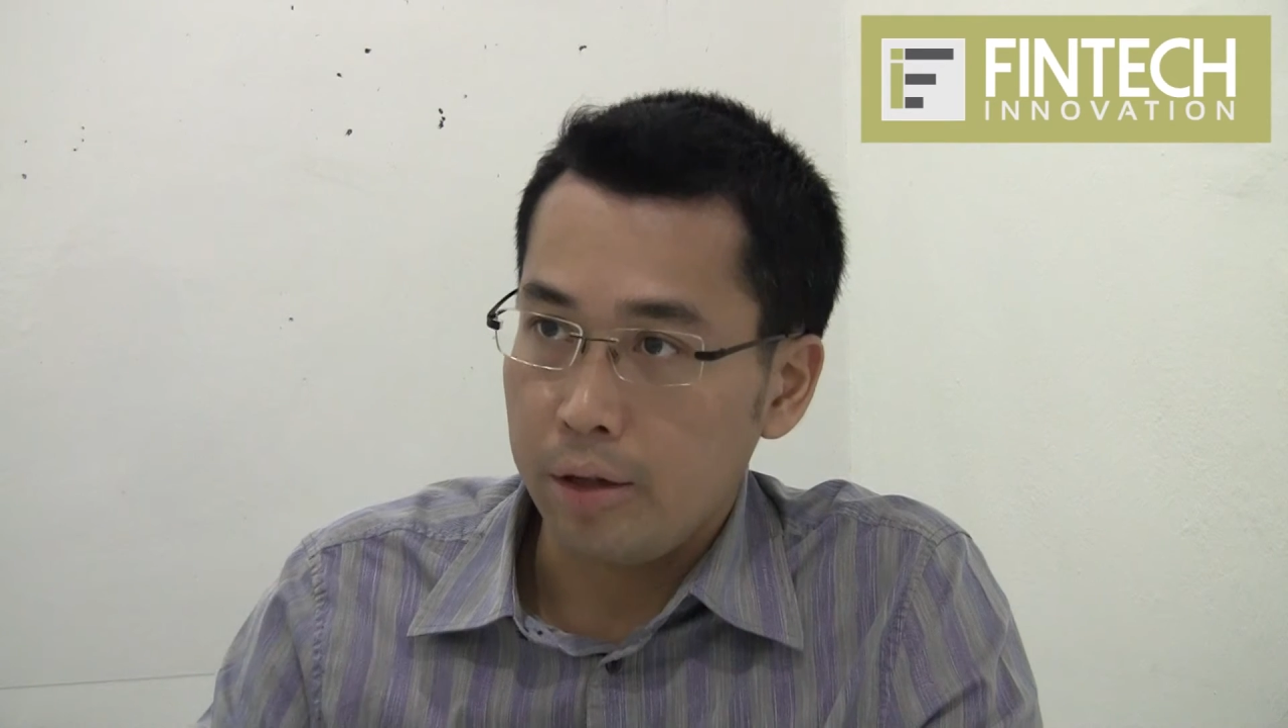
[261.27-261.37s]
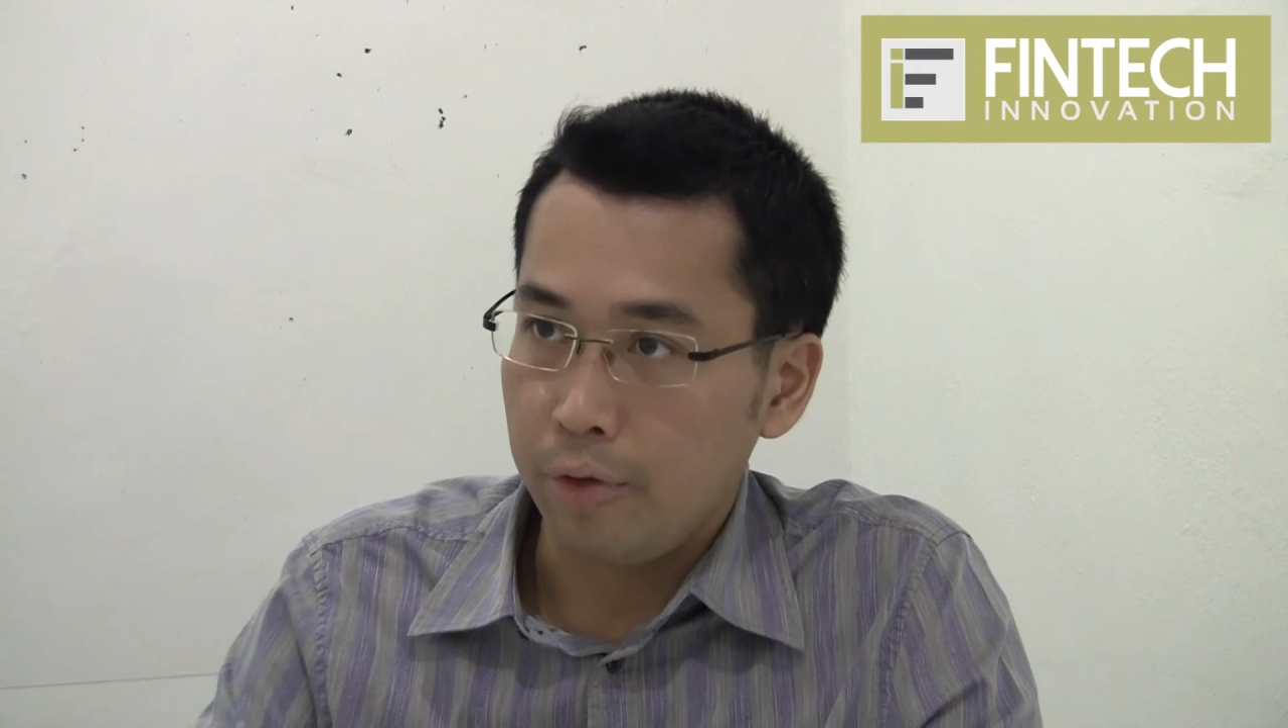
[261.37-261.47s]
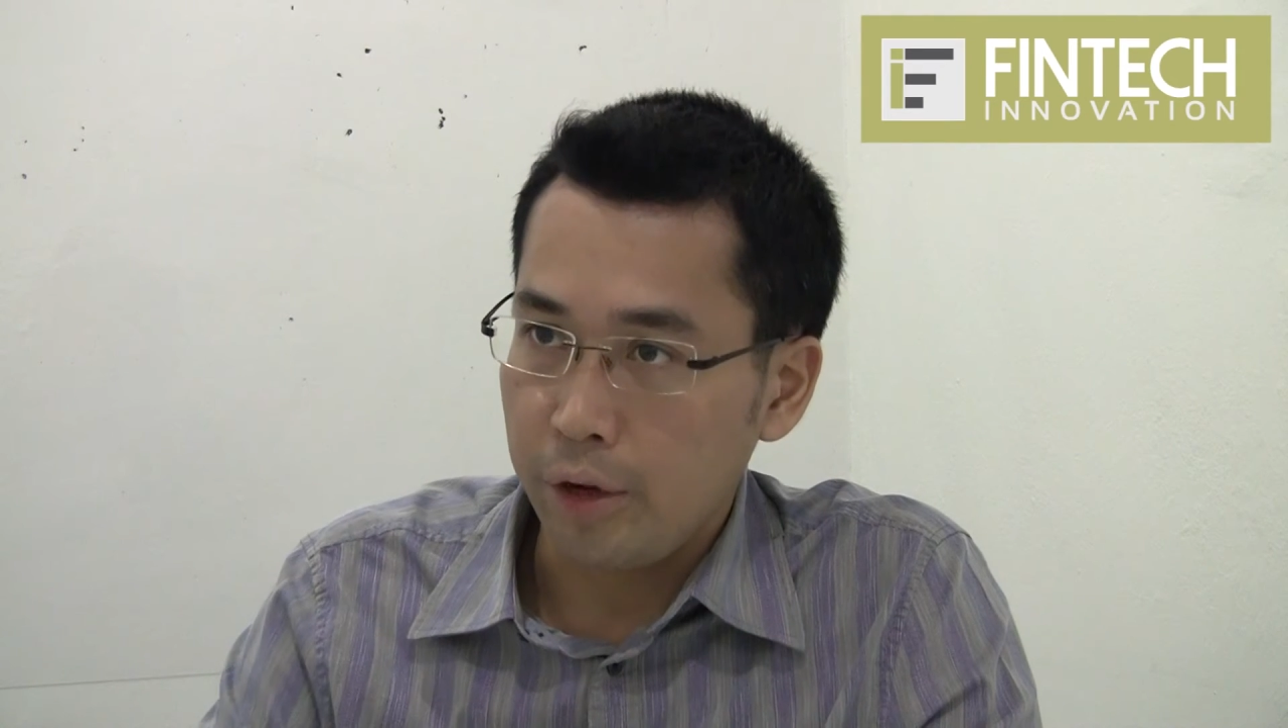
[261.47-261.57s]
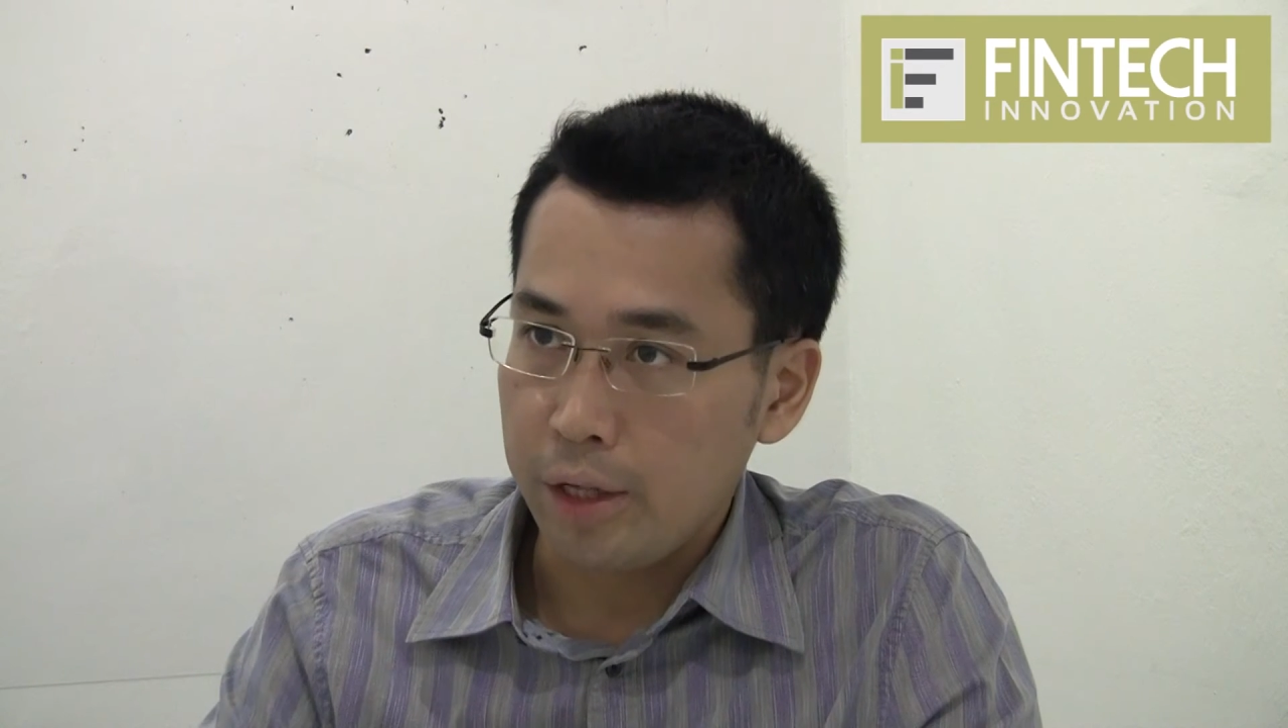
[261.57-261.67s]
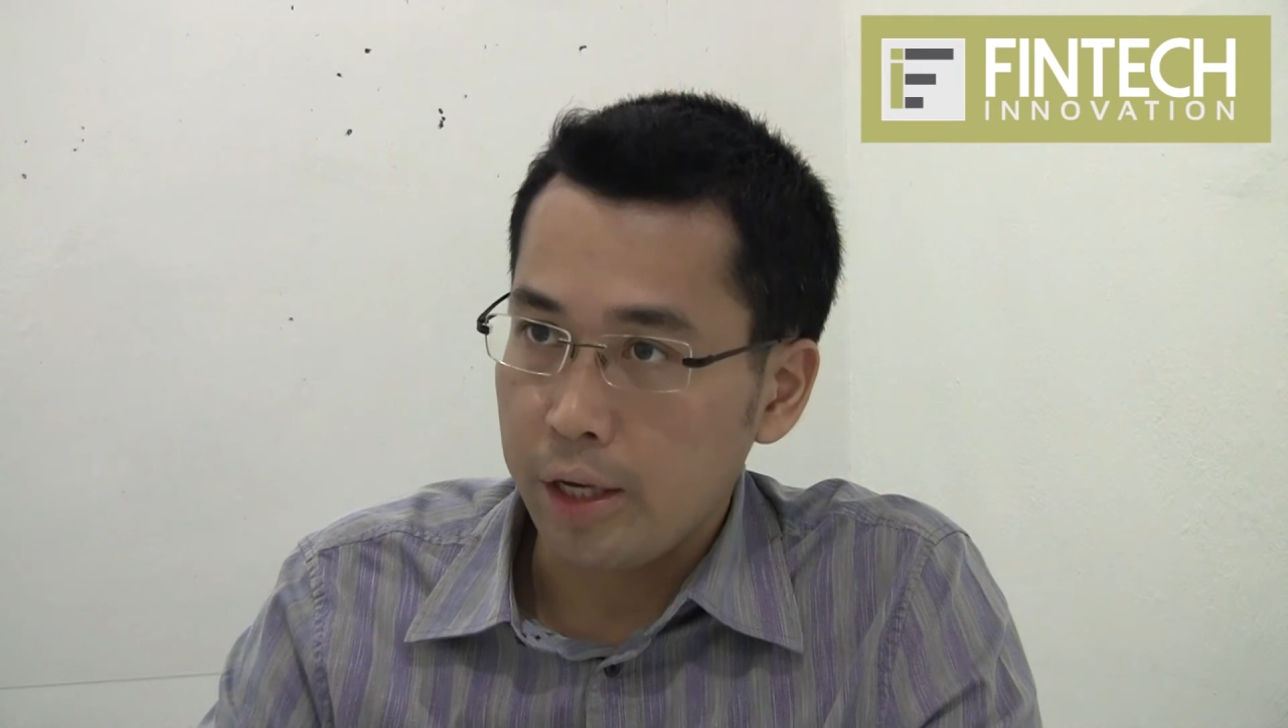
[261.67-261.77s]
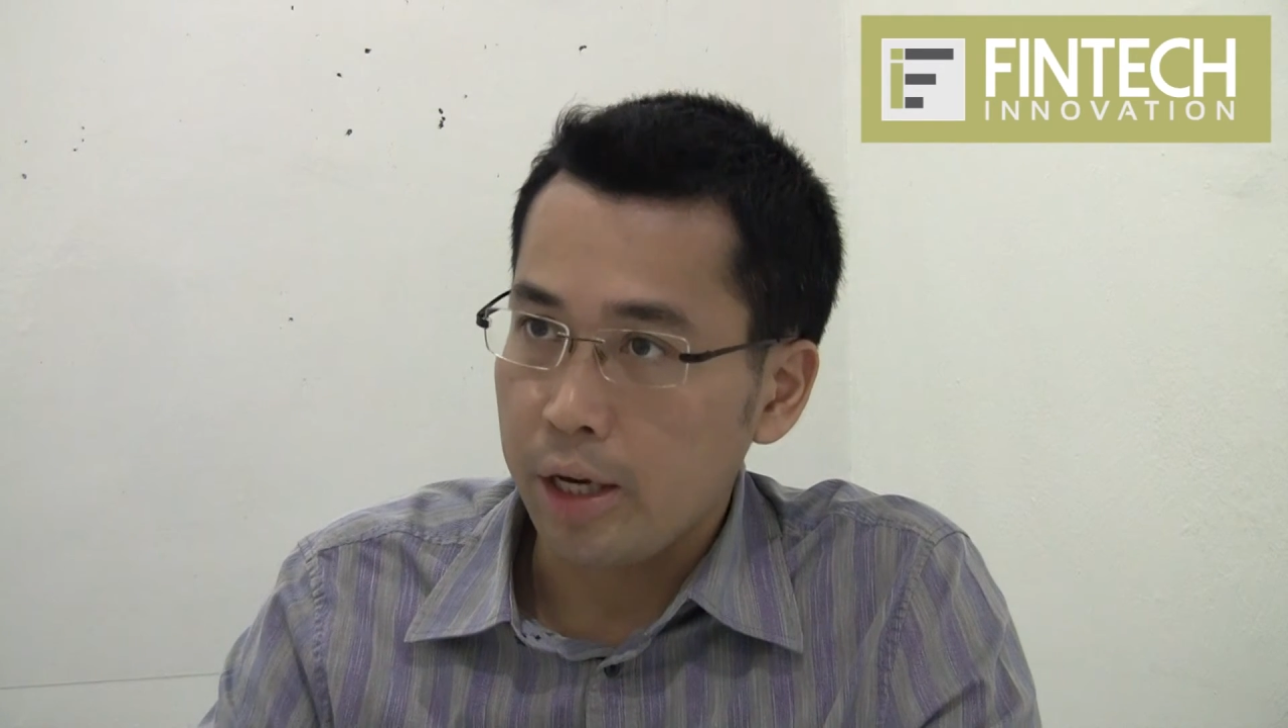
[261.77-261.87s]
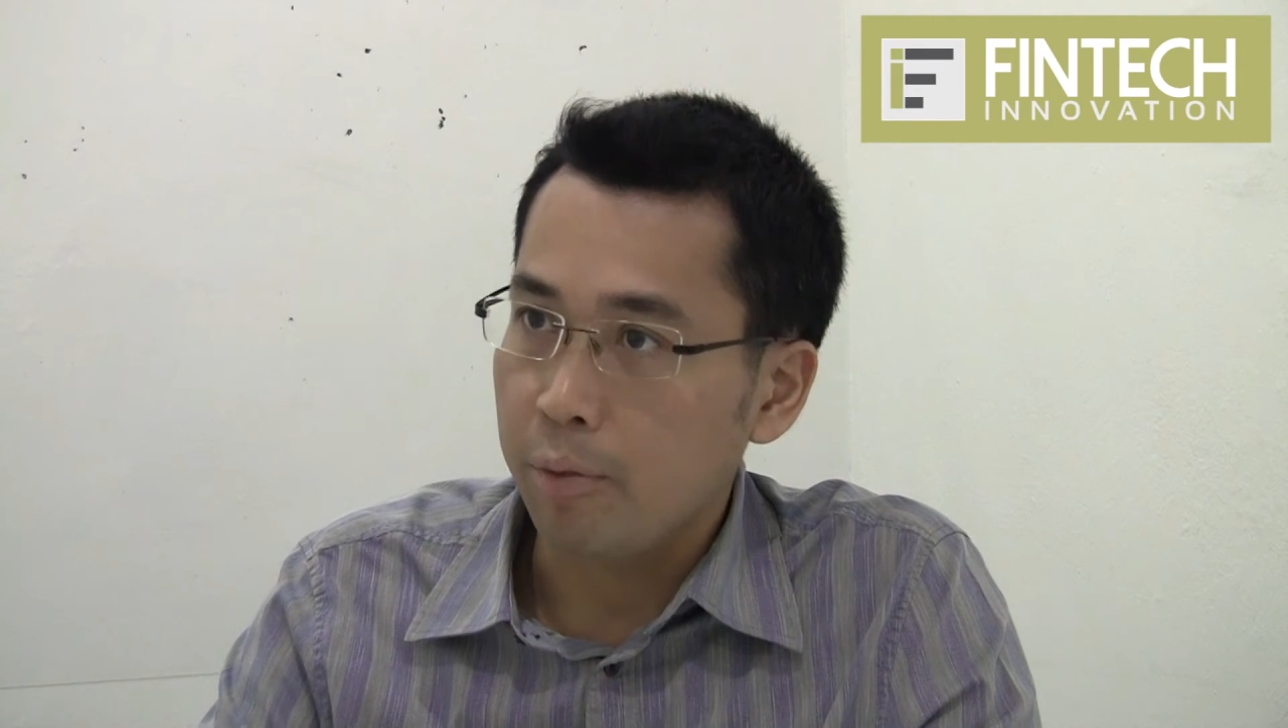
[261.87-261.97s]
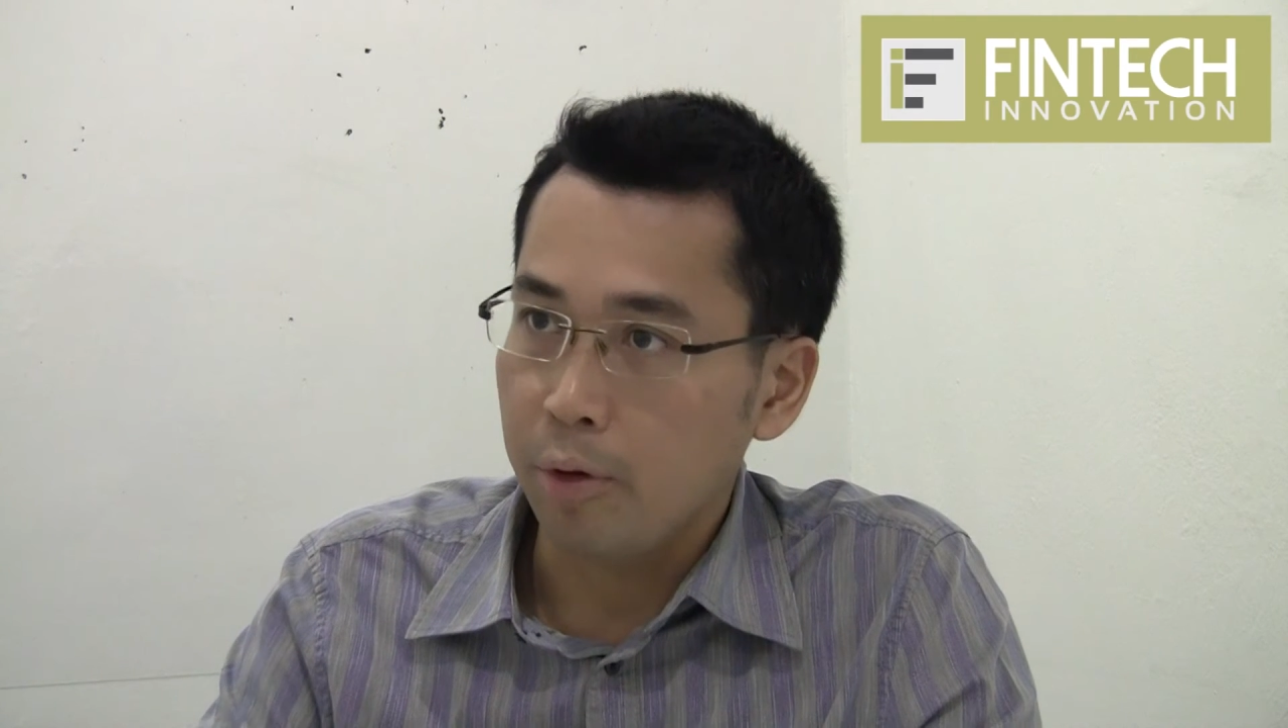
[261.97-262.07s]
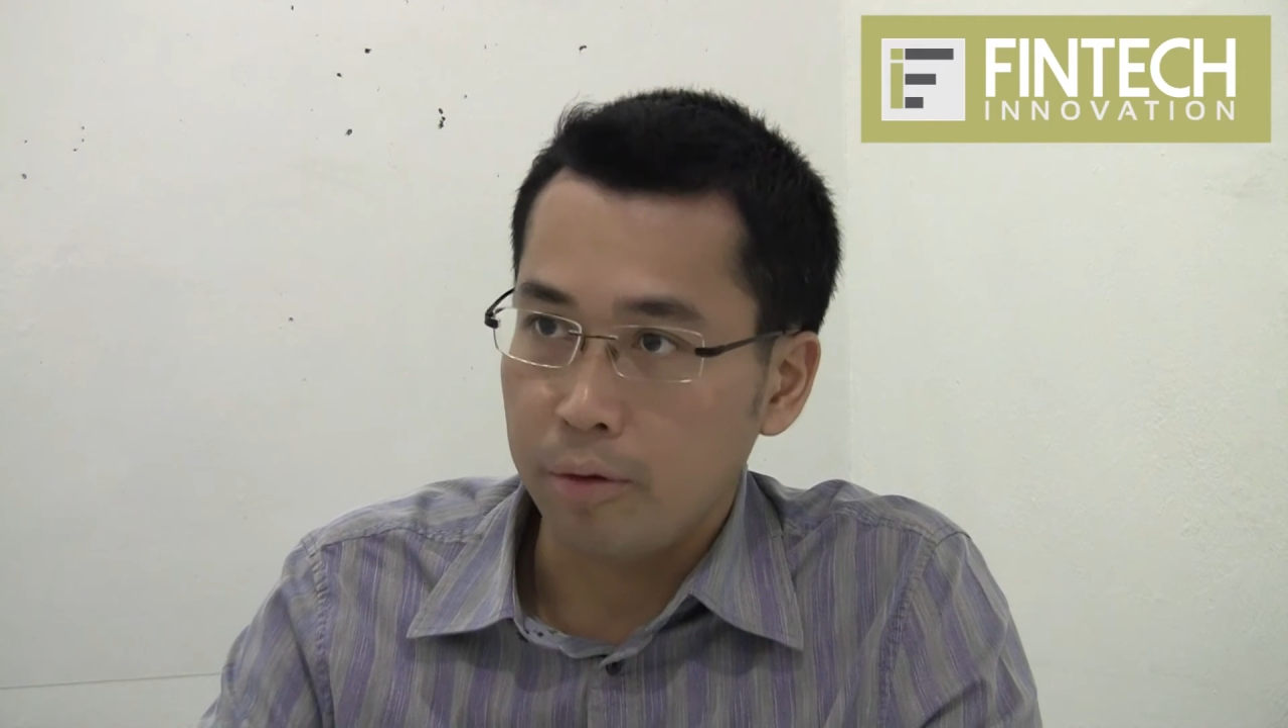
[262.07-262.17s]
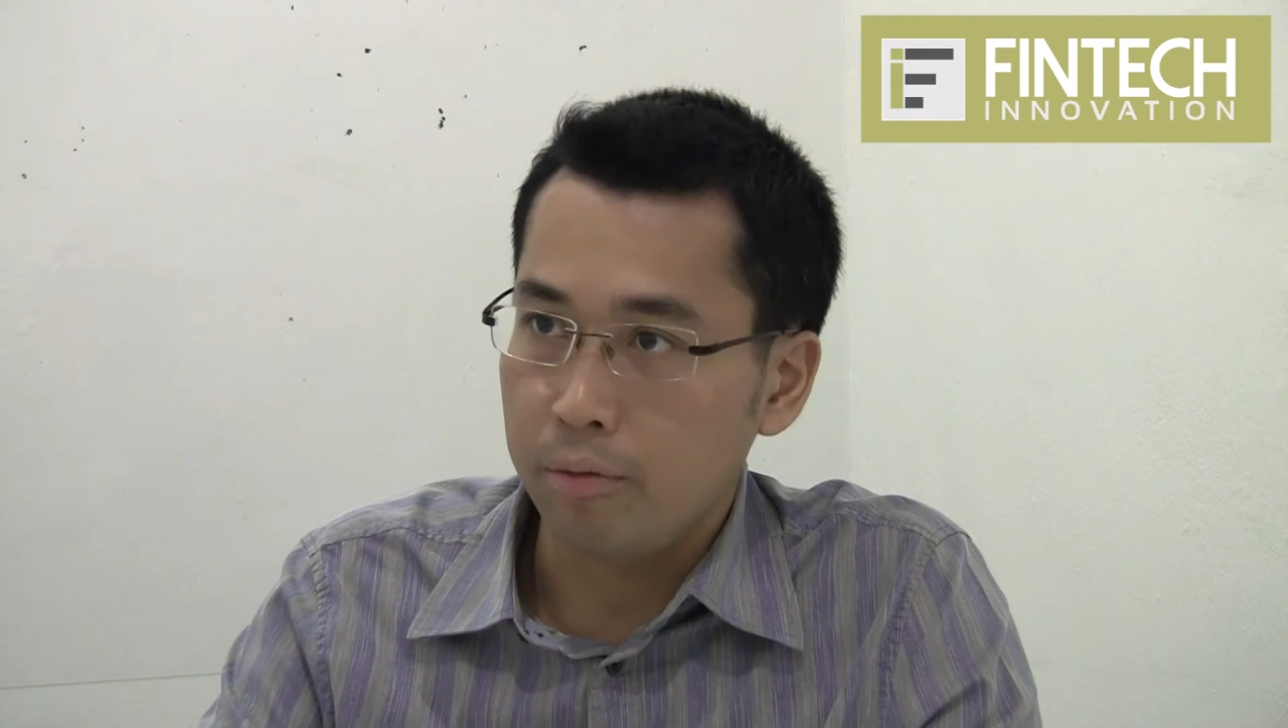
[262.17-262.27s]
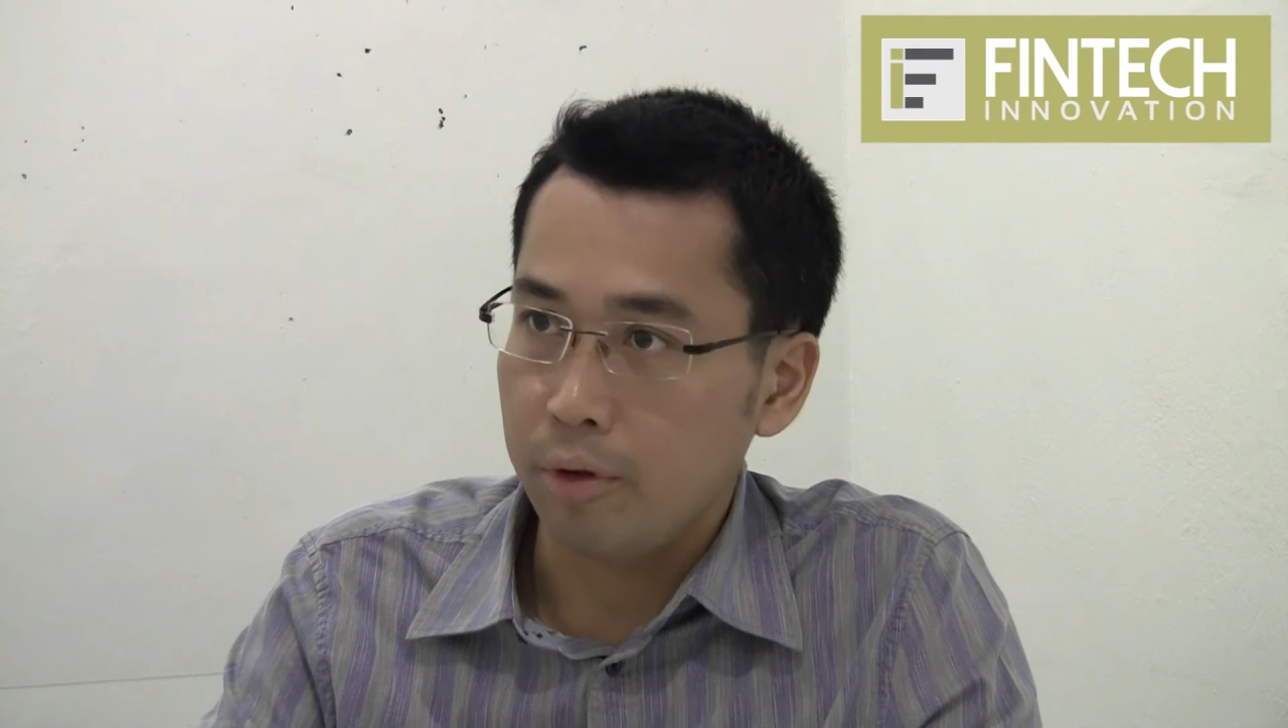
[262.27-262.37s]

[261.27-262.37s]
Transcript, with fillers: in the fixed income